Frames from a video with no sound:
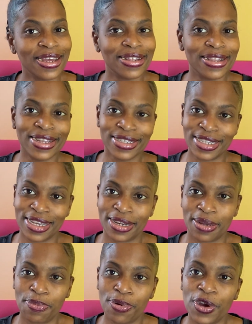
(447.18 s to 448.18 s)

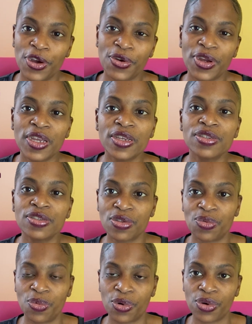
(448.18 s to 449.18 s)
Listen, prayer is
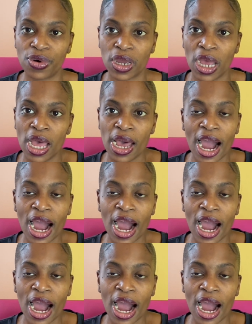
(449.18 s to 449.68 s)
the work.